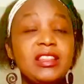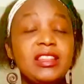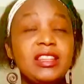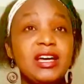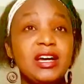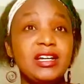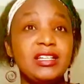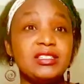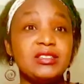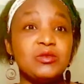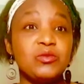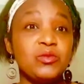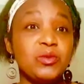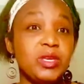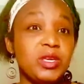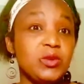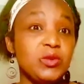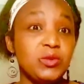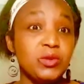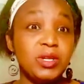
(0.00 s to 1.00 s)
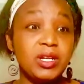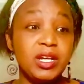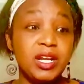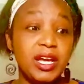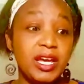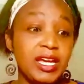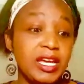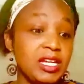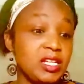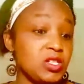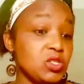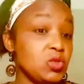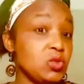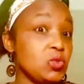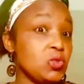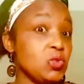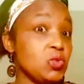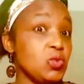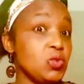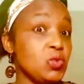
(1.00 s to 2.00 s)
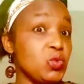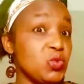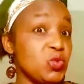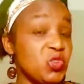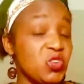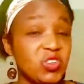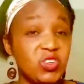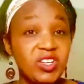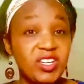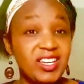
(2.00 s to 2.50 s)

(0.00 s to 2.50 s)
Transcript: that we would like to